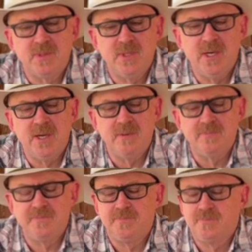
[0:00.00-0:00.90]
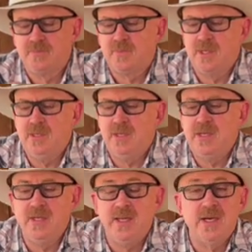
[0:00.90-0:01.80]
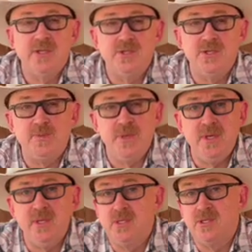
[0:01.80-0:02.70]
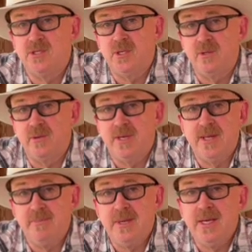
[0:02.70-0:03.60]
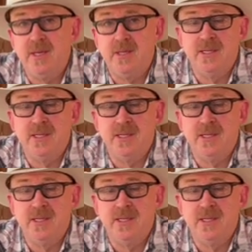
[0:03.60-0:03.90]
Yeah. And again, that could just be the distillery that made it.